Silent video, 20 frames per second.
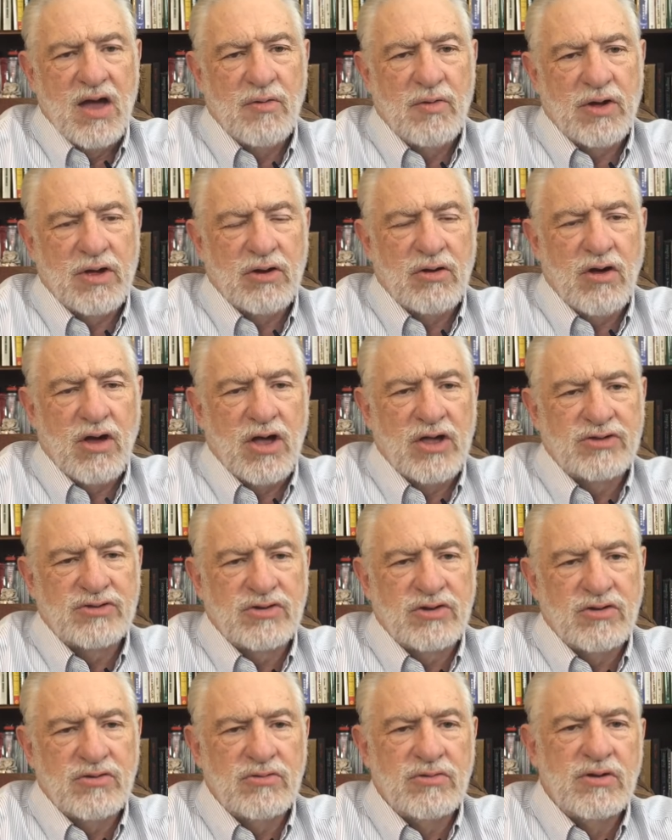And we can
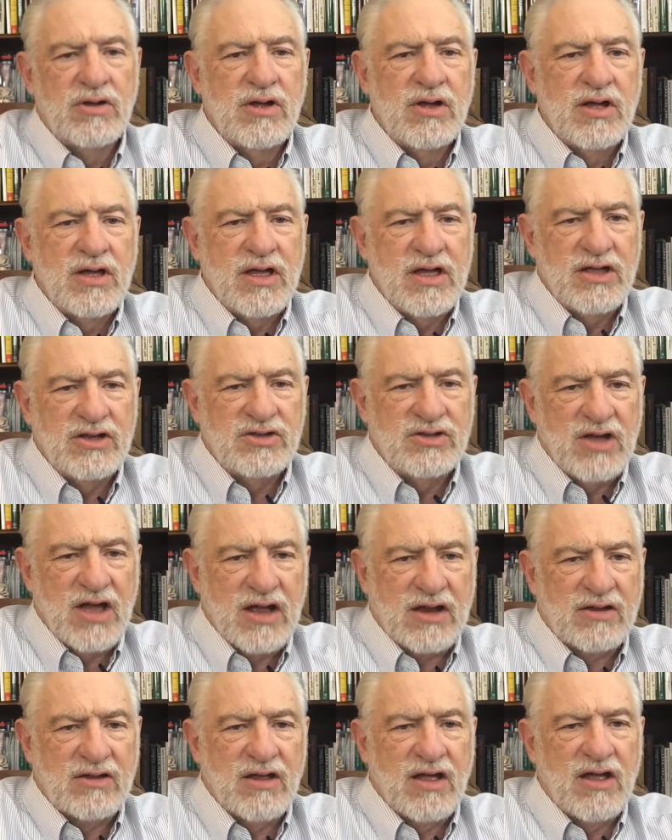also
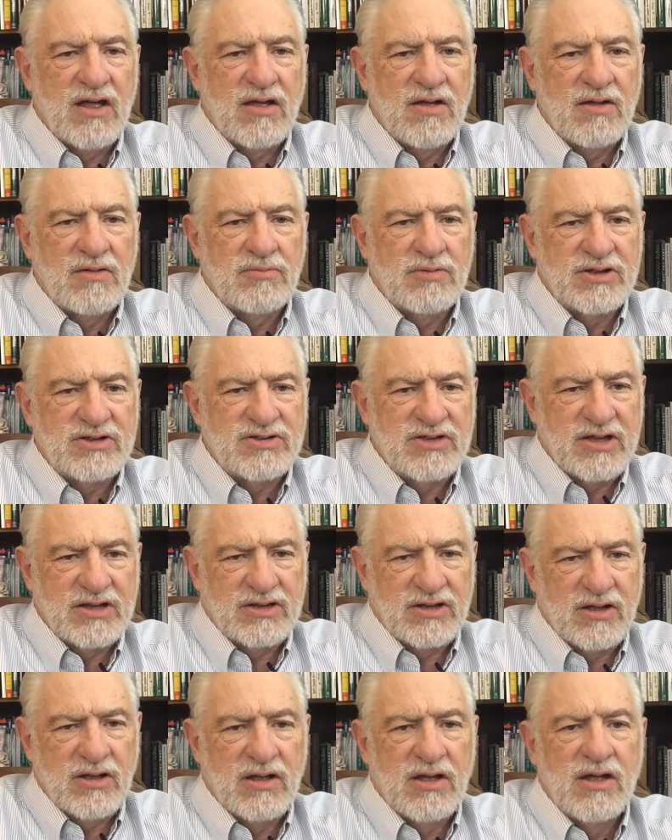inject
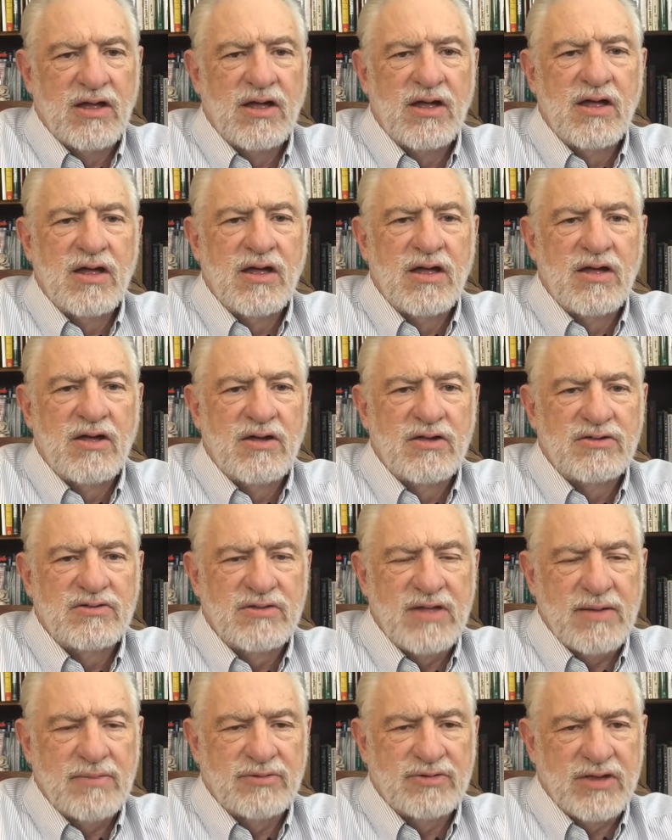placental
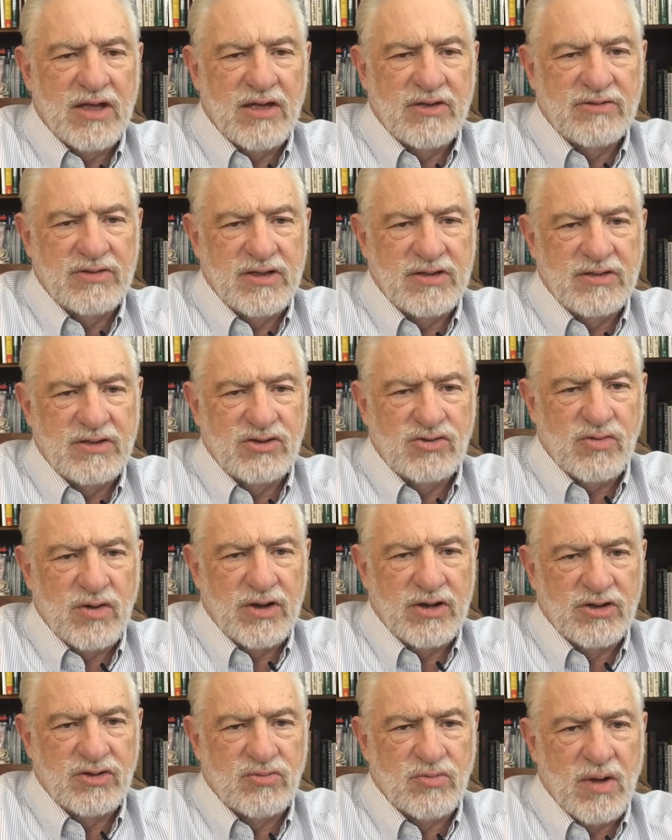stem cells in the
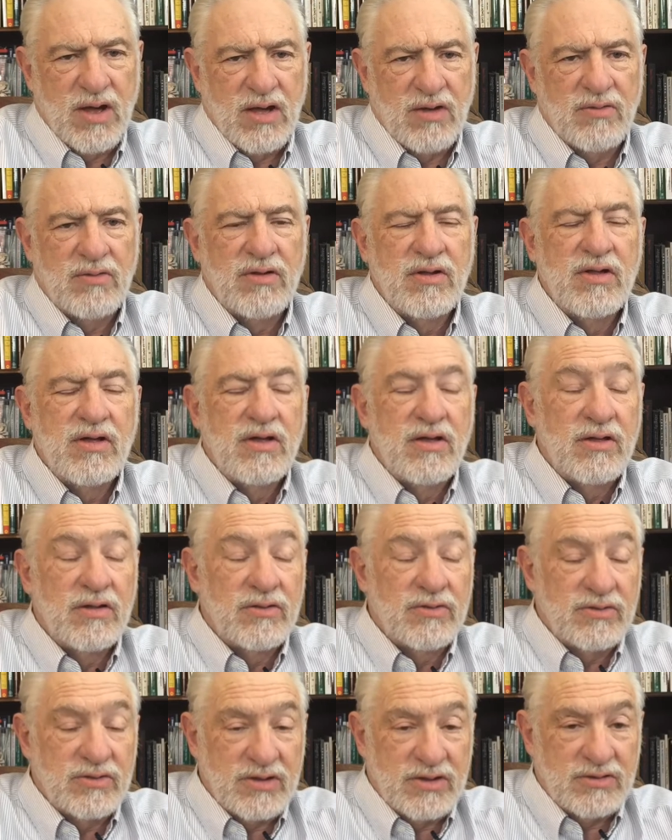joint as well.
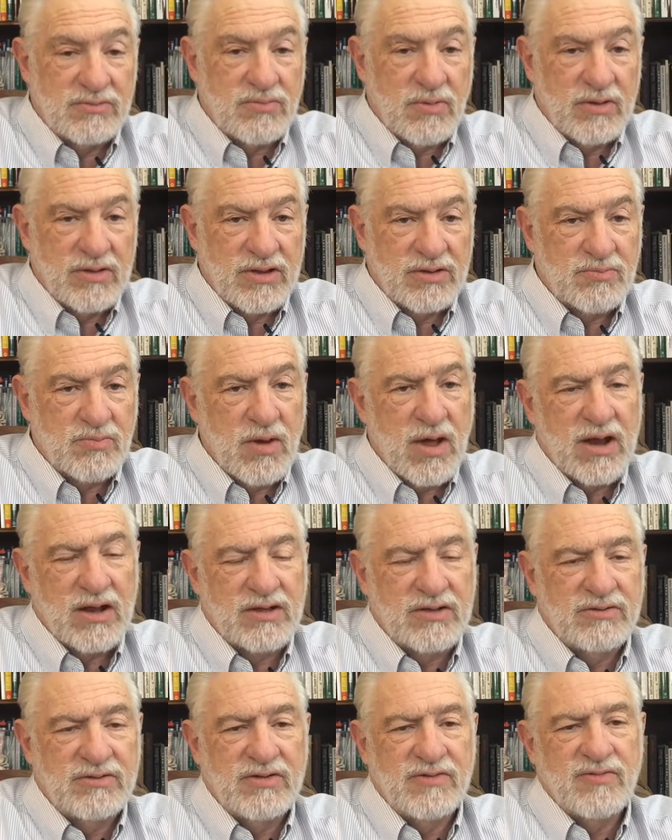This
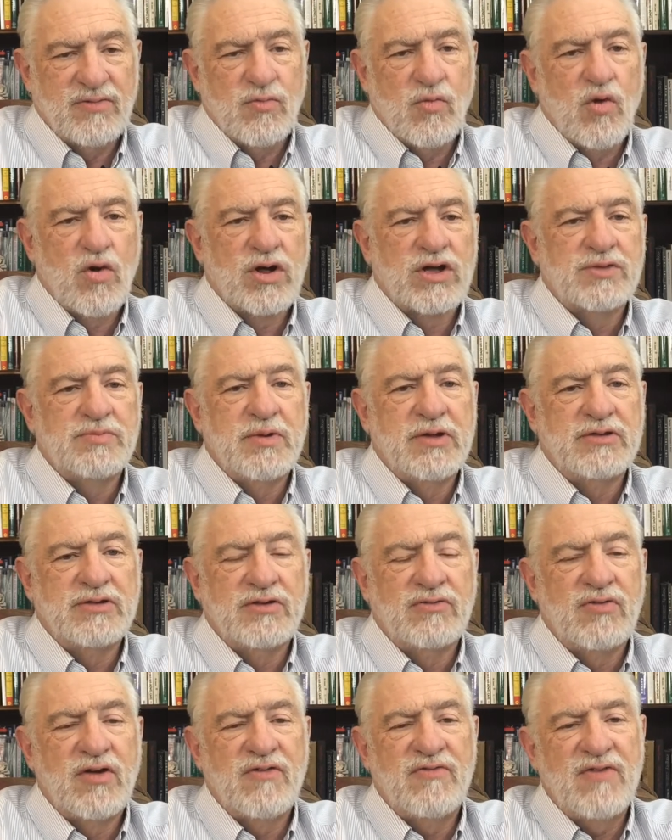product is even more
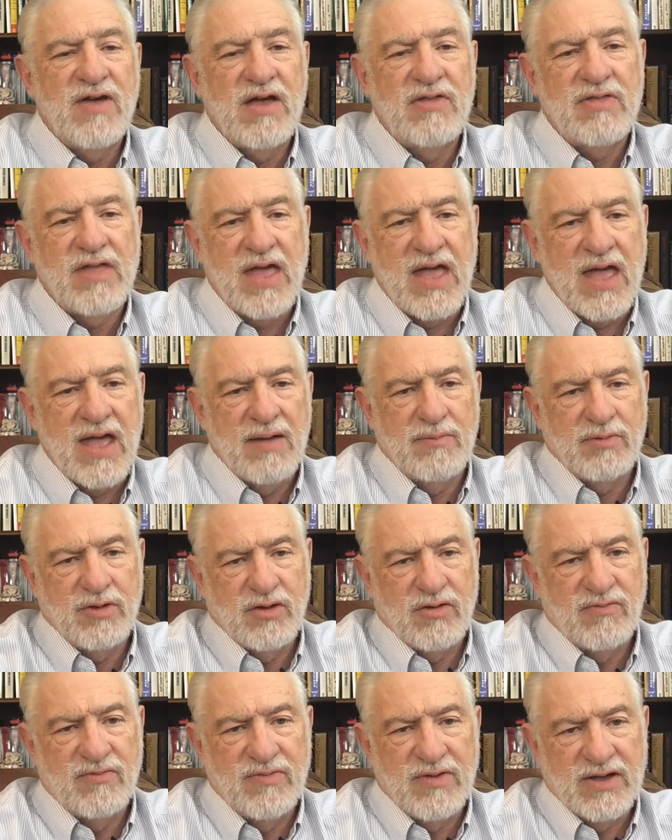expensive. We found the
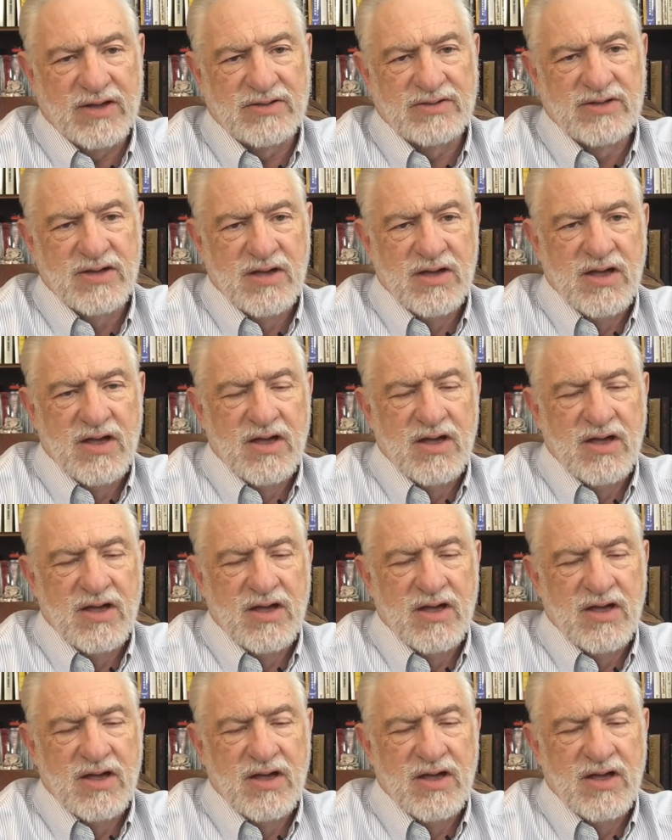AmnioFix